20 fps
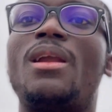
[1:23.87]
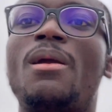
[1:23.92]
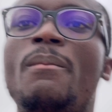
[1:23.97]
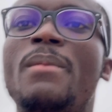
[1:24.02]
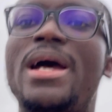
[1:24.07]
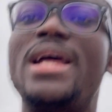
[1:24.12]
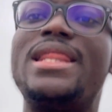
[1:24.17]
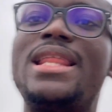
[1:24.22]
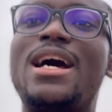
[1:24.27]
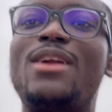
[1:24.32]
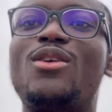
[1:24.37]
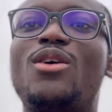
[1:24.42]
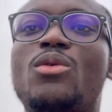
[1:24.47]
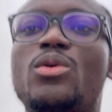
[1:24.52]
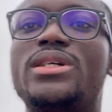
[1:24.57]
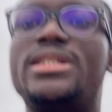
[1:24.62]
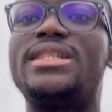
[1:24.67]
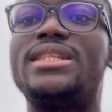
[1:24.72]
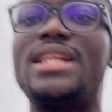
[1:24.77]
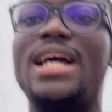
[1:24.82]
but that
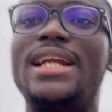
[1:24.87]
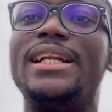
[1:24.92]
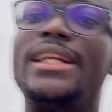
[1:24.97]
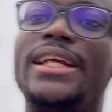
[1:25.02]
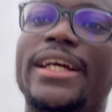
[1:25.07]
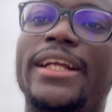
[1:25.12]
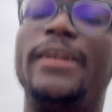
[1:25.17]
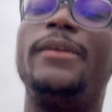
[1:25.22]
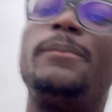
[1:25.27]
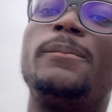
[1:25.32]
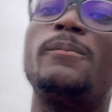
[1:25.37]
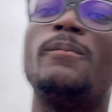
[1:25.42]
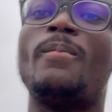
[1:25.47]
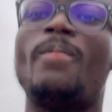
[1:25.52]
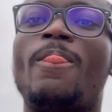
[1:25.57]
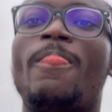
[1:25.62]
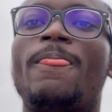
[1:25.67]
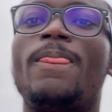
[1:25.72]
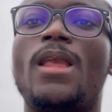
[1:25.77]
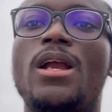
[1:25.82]
notwithstanding,
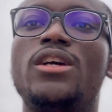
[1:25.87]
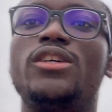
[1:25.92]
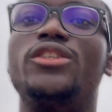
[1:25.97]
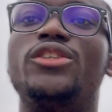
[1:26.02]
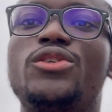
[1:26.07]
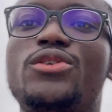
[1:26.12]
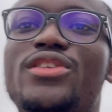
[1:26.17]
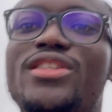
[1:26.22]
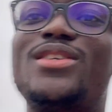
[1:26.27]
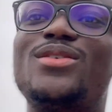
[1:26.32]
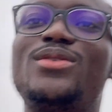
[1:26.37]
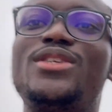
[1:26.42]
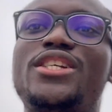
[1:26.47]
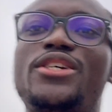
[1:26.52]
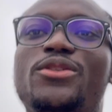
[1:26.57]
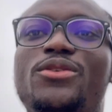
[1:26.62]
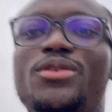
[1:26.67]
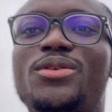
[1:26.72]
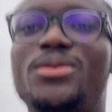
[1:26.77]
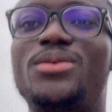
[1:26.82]
you still
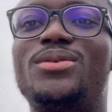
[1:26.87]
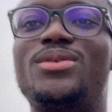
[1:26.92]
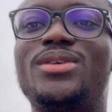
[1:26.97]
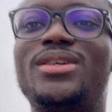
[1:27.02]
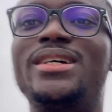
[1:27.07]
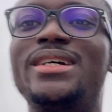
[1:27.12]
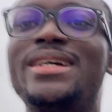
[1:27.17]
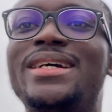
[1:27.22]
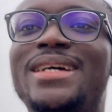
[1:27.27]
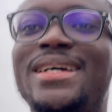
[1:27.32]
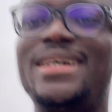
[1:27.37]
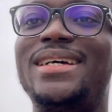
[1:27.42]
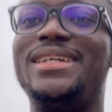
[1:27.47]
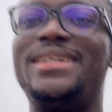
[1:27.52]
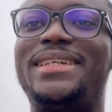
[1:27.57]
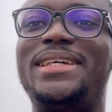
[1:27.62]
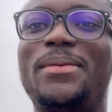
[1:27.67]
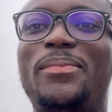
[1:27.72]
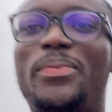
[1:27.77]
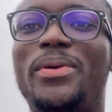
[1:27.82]
need to
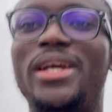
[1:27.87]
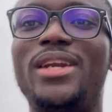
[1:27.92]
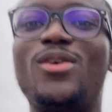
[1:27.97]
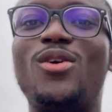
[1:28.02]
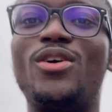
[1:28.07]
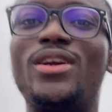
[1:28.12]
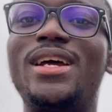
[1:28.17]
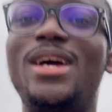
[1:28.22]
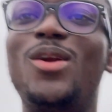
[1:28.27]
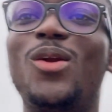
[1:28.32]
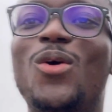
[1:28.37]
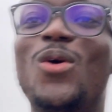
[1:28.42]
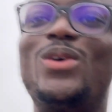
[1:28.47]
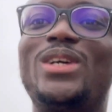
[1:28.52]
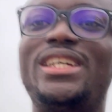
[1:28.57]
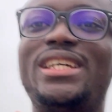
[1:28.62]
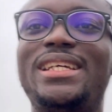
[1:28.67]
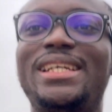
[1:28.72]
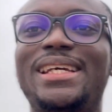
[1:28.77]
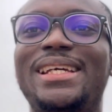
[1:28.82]
keep it on a low
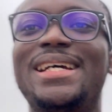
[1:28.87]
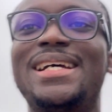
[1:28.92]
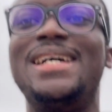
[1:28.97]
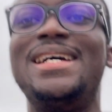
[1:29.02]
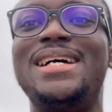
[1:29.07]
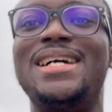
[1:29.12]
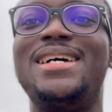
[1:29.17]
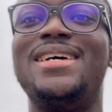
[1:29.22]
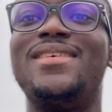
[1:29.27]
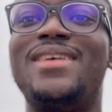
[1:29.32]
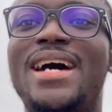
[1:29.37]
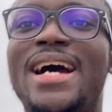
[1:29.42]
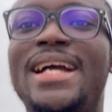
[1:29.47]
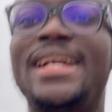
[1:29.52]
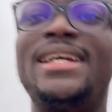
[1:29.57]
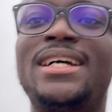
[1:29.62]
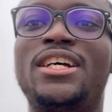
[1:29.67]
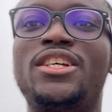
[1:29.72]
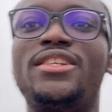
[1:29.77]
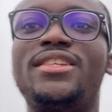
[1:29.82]
key, right?
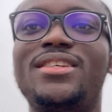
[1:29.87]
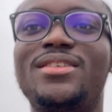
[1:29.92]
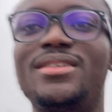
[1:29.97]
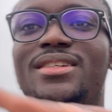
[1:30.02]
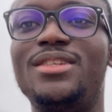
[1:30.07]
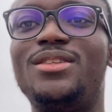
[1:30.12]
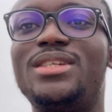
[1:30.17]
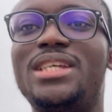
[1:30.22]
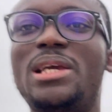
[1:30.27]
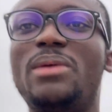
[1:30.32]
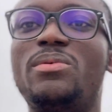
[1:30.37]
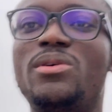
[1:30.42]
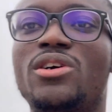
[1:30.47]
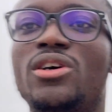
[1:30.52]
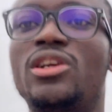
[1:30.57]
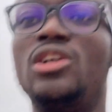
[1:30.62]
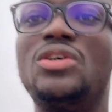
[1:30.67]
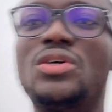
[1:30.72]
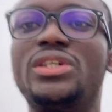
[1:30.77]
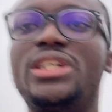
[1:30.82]
You still need to keep it
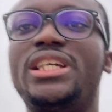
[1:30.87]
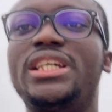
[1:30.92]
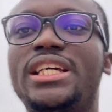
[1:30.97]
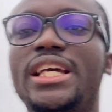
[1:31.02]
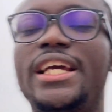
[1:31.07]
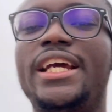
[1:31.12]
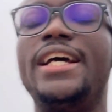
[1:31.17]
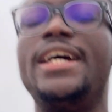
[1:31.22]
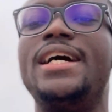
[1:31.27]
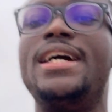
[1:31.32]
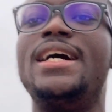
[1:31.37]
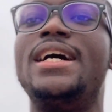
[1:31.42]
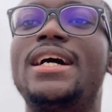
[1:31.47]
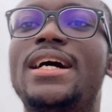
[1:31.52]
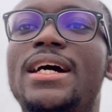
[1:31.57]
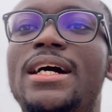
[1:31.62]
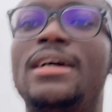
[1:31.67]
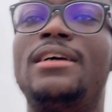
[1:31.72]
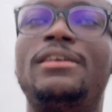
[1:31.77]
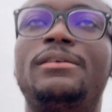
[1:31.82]
on low key.
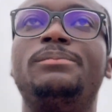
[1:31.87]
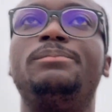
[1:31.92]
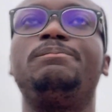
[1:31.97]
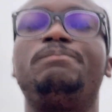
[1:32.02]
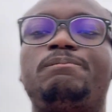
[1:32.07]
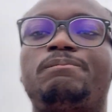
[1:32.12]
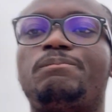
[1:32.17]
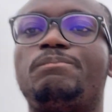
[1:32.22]
um,